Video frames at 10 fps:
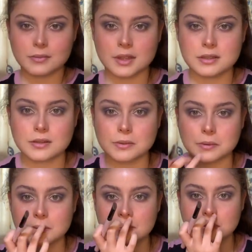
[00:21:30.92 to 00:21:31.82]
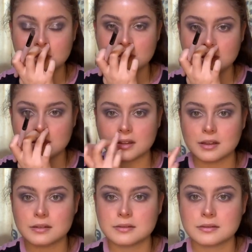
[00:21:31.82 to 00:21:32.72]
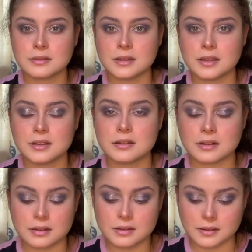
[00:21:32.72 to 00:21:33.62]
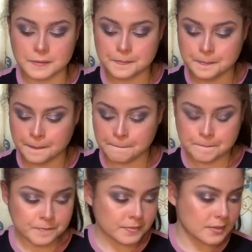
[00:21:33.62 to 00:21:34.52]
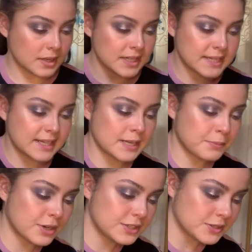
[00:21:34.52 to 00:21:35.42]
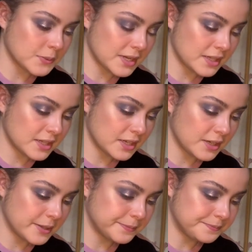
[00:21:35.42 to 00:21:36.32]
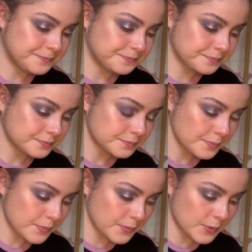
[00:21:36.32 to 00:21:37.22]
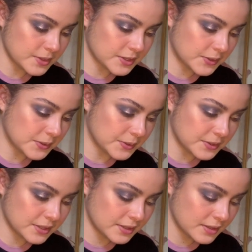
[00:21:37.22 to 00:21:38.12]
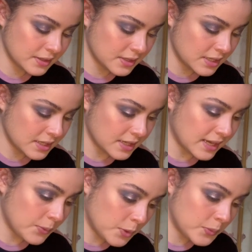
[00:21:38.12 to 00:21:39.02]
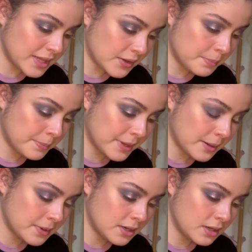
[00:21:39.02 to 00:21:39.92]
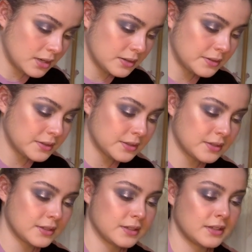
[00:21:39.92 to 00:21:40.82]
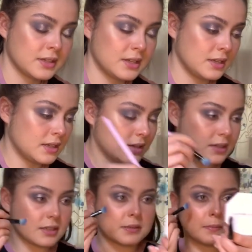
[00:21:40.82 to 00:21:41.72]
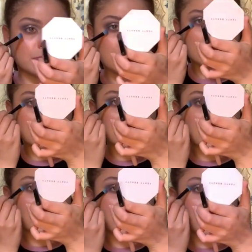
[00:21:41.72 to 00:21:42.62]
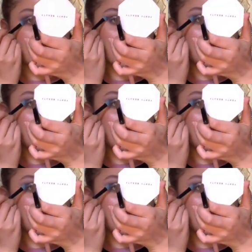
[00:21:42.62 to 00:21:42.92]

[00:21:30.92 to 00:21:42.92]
That's cool. I like that. I like that a lot. I'm going to take that brush as well, the, what's it called? That one without pigment on, and just brush out over